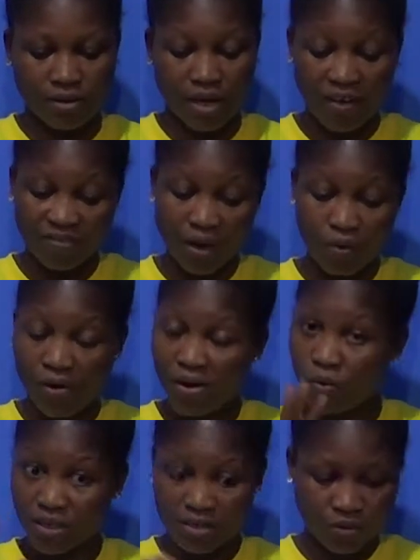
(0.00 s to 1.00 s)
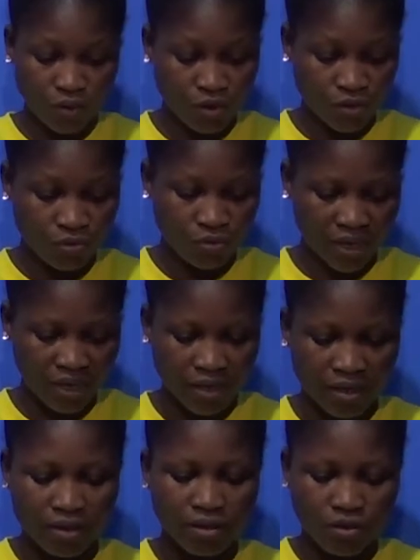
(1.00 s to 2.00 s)
after wearing what is on you,
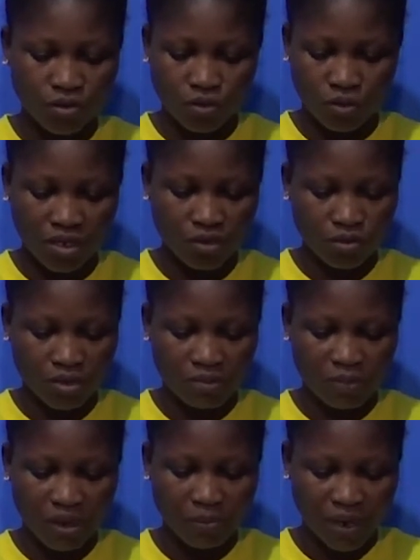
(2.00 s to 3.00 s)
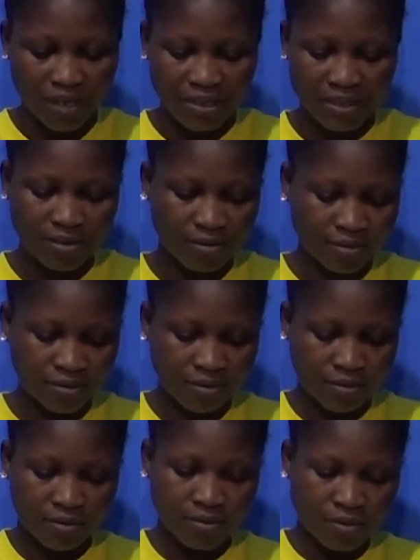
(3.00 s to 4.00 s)
okay, so this is your spare panty also,
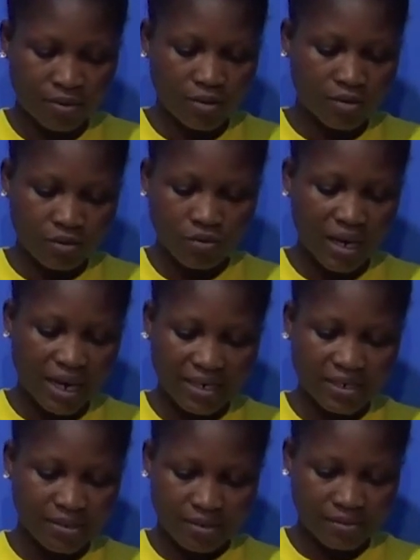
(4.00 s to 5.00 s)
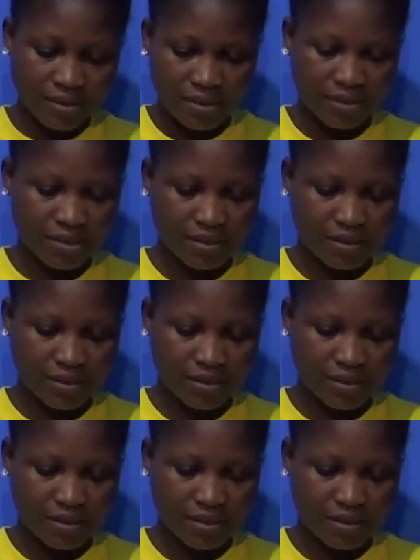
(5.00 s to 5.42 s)
you add it to it.